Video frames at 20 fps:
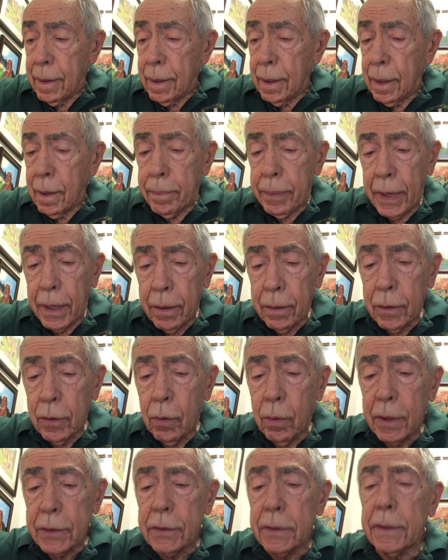A parent who
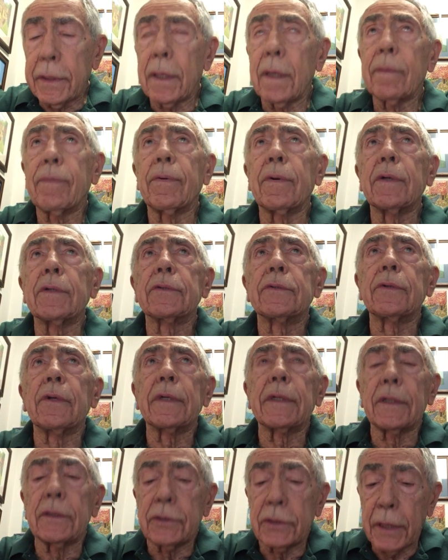wasn't there for us
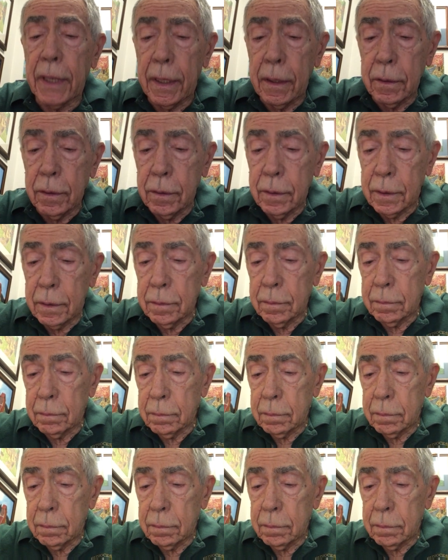during our childhood.